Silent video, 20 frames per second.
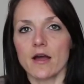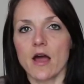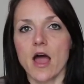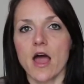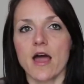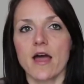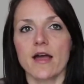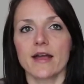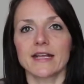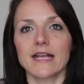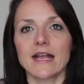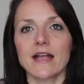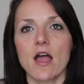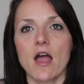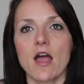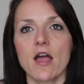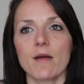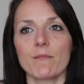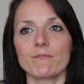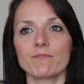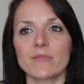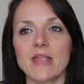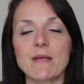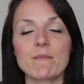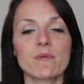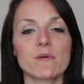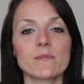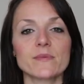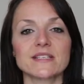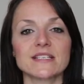uh, get um,
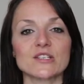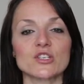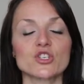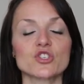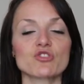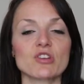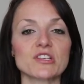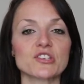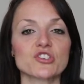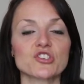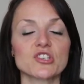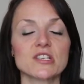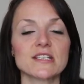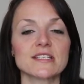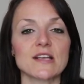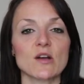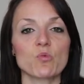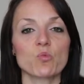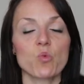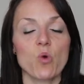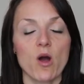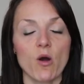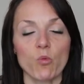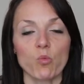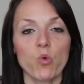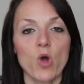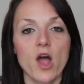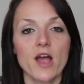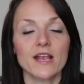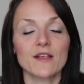implementing strategies that are
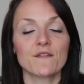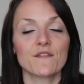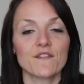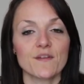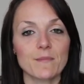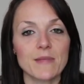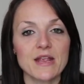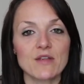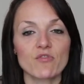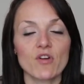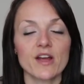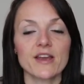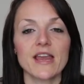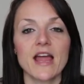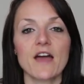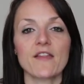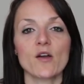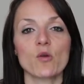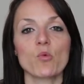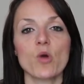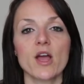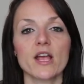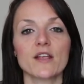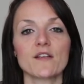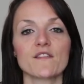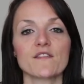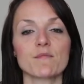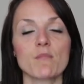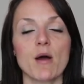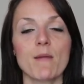working for me right now, that are working
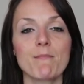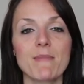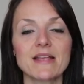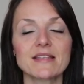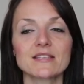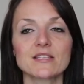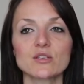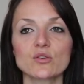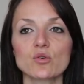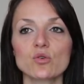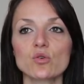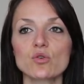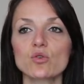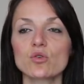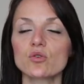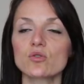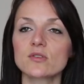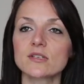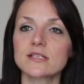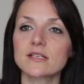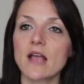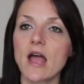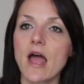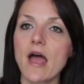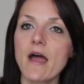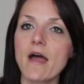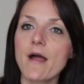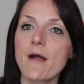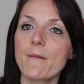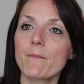for my mentors,
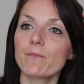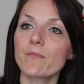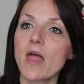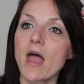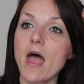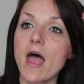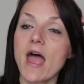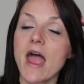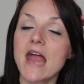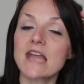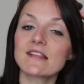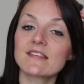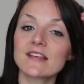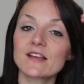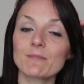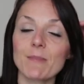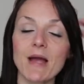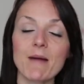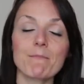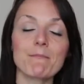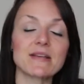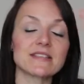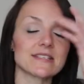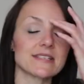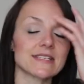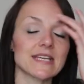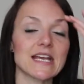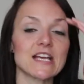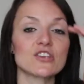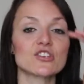um, uh, anything about
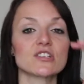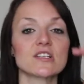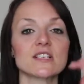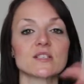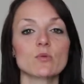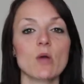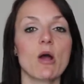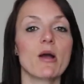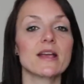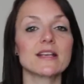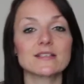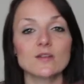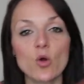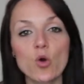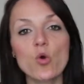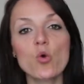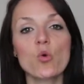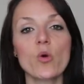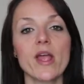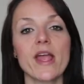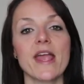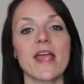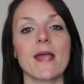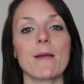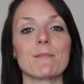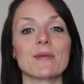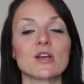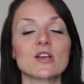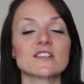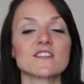meditation as well. It's all here
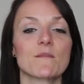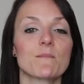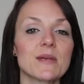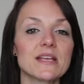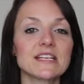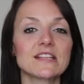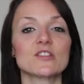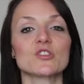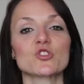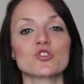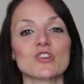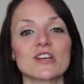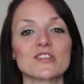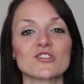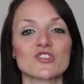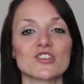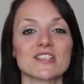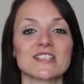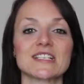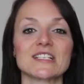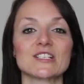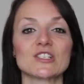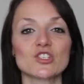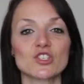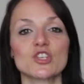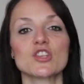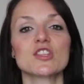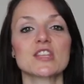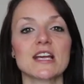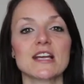because I've been in the trenches since
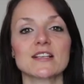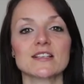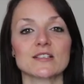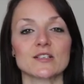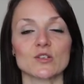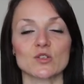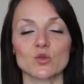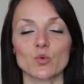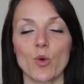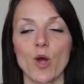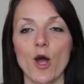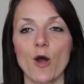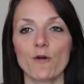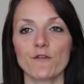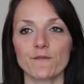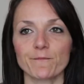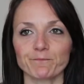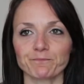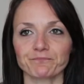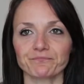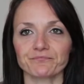2012